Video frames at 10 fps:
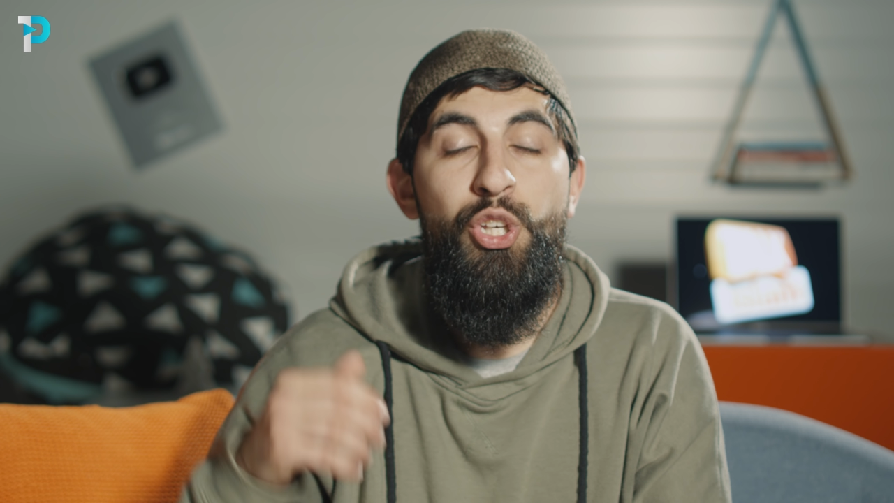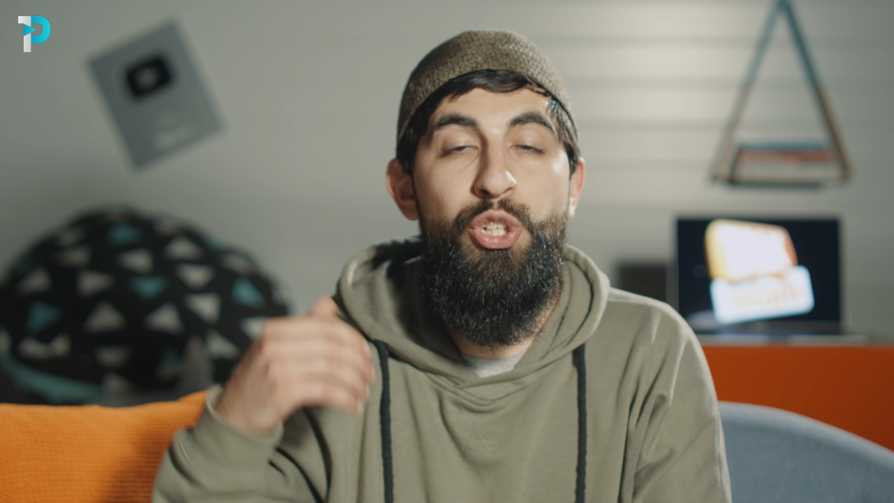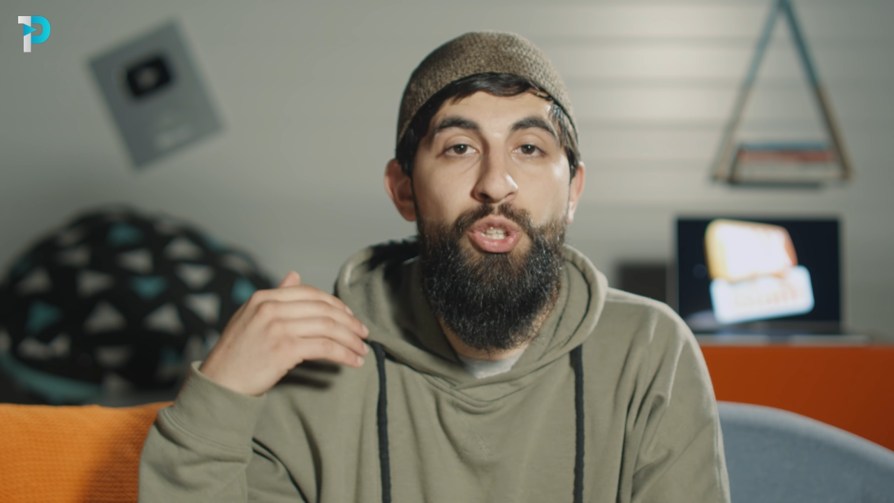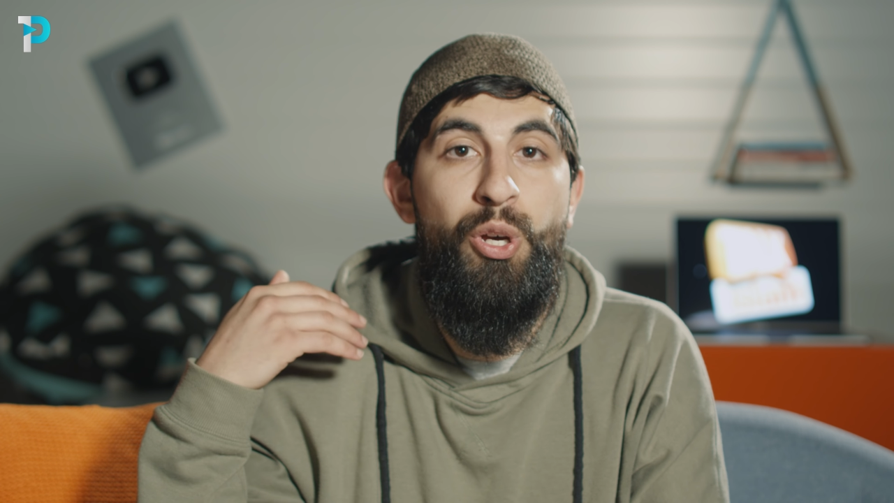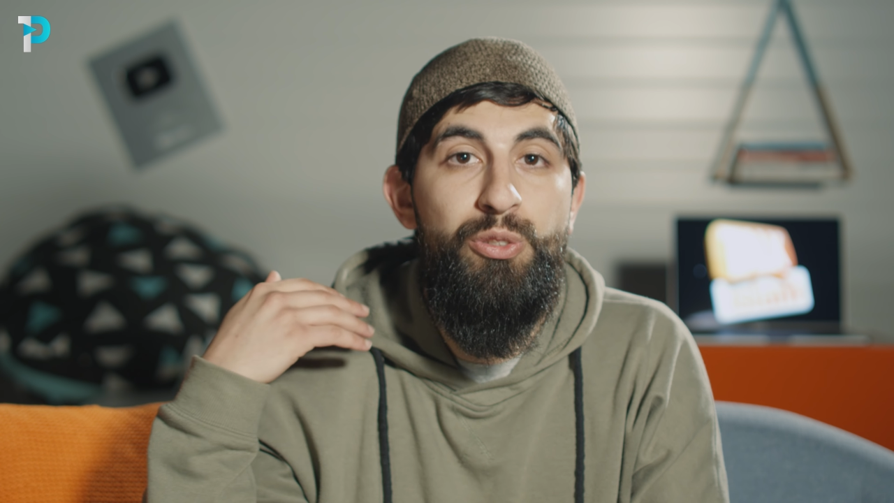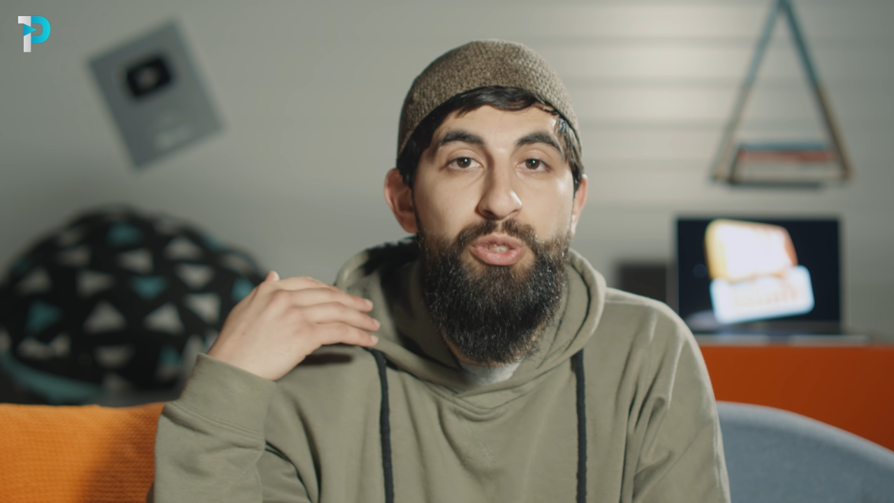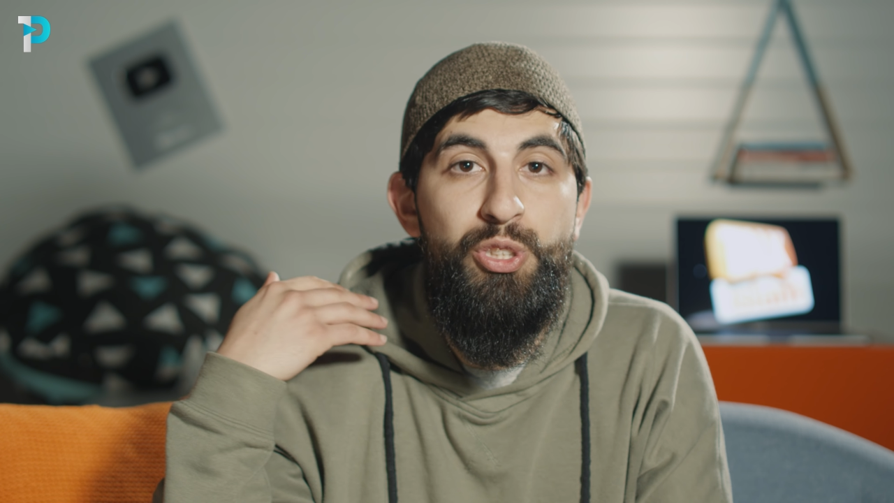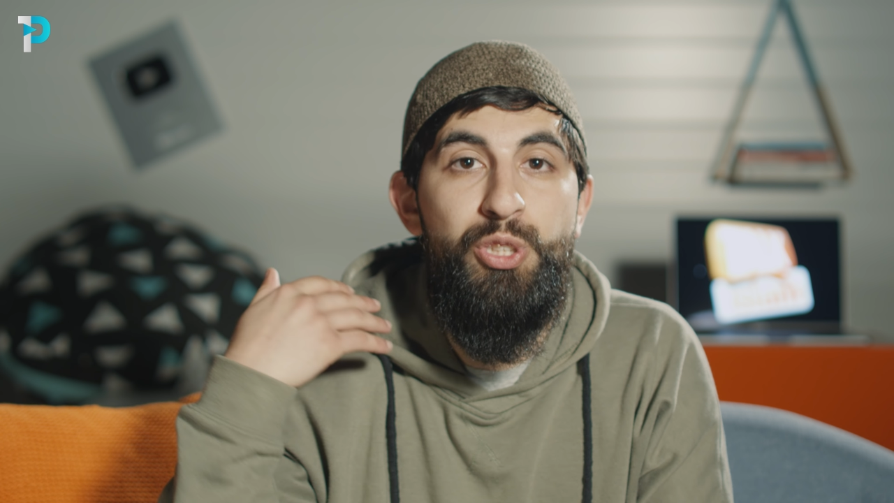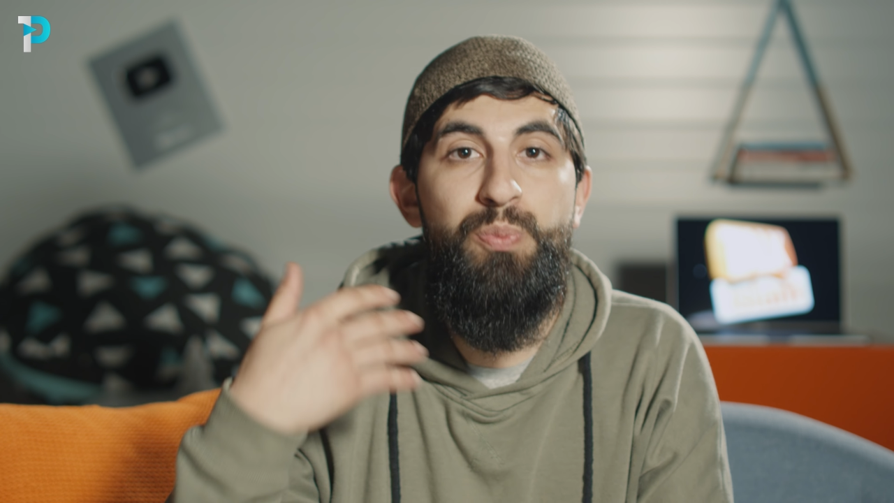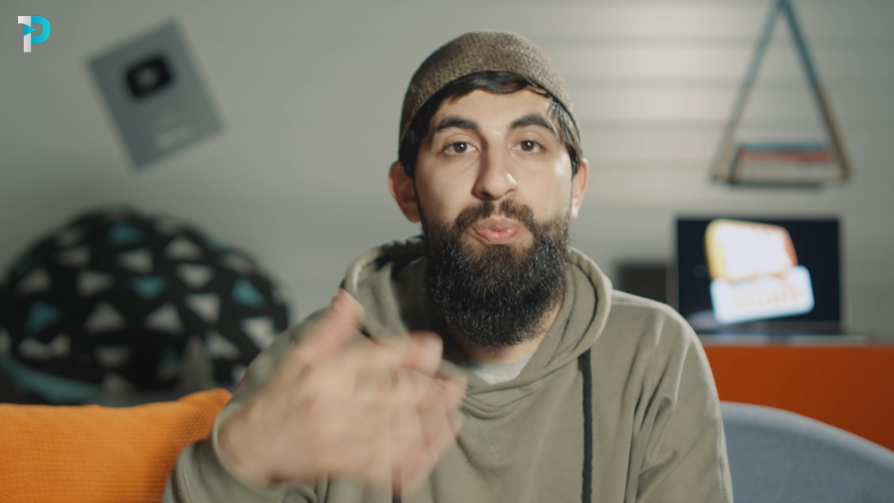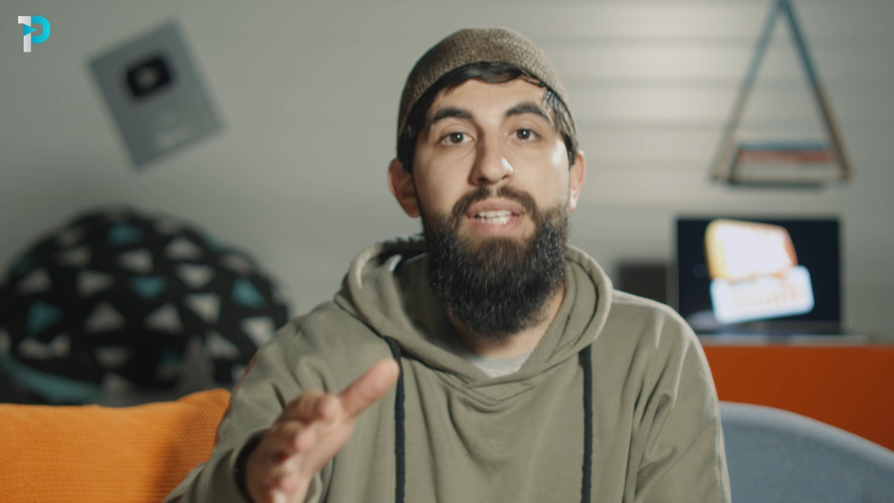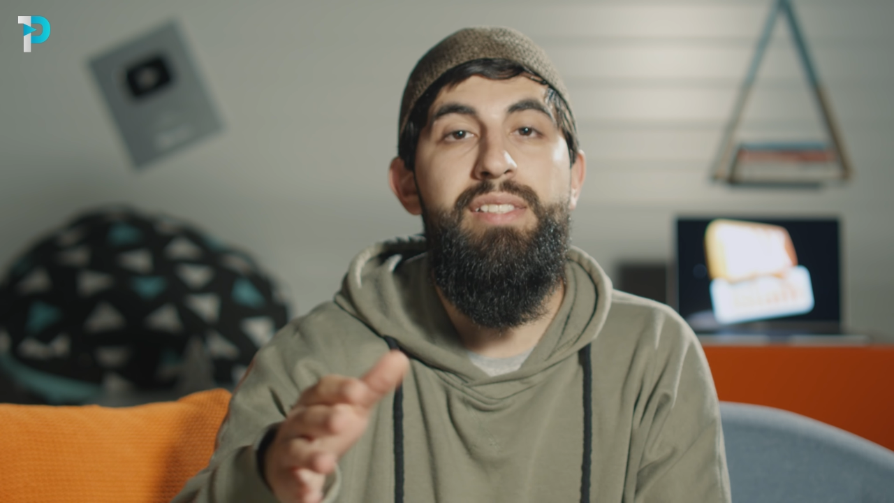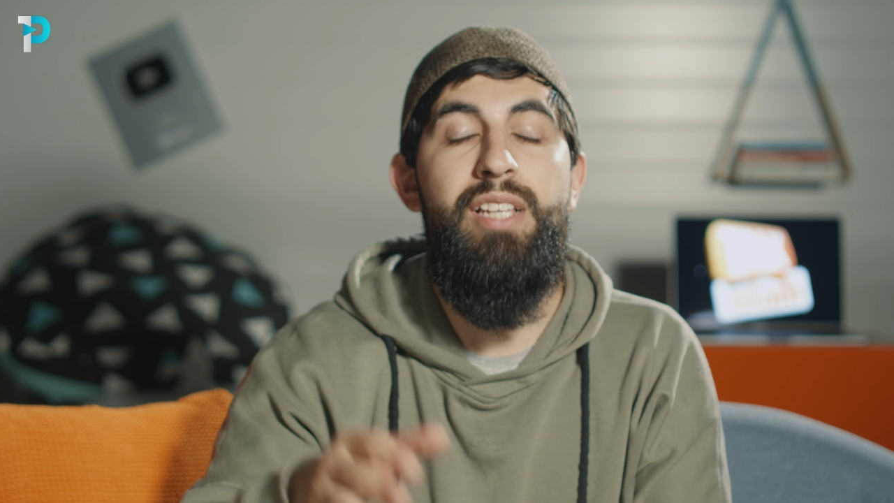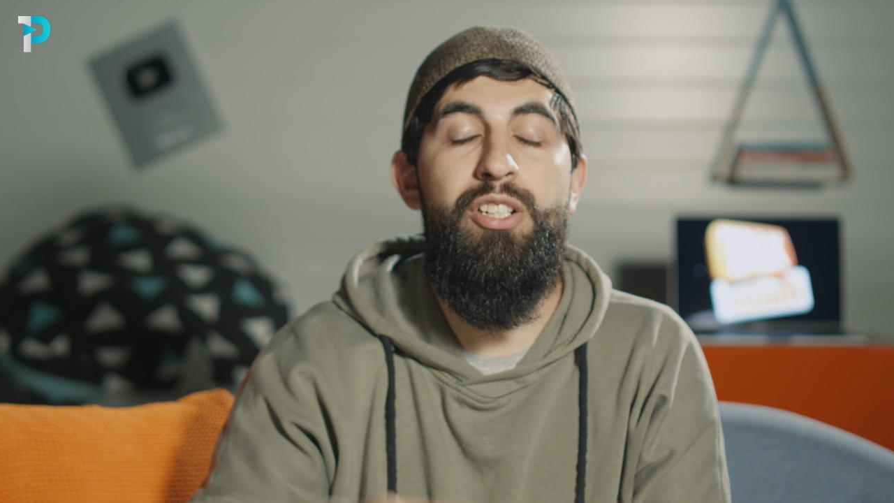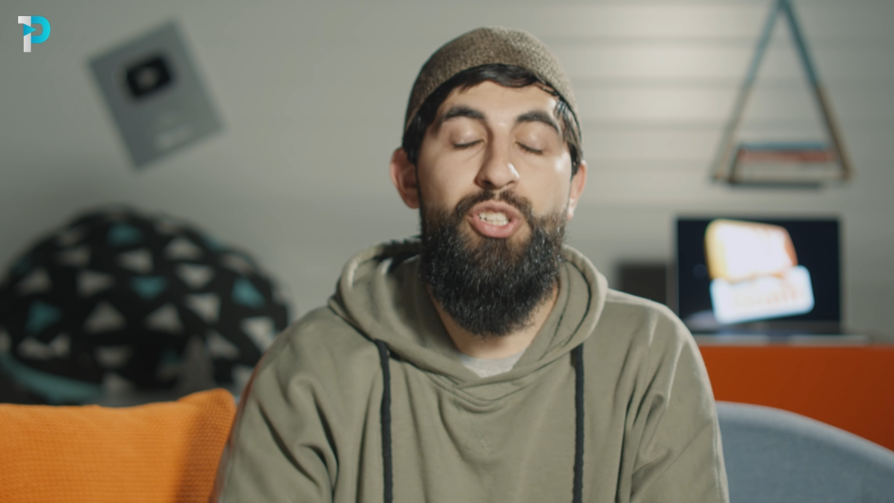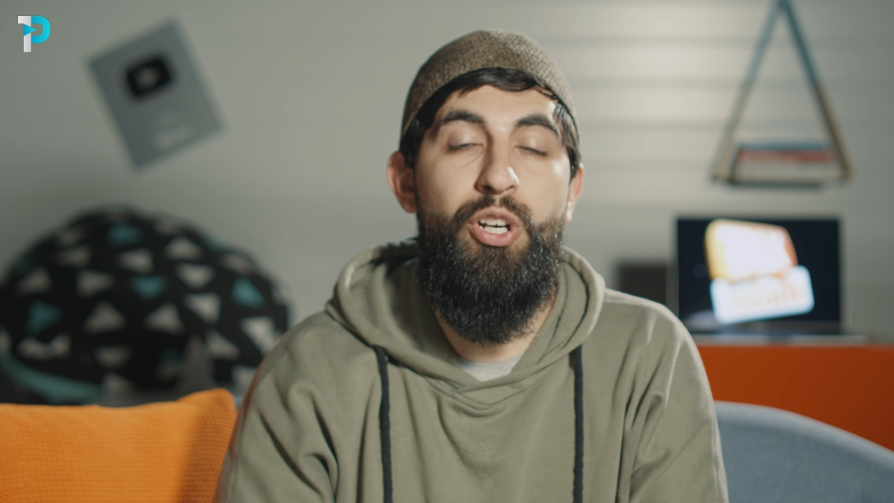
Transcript: not to spread such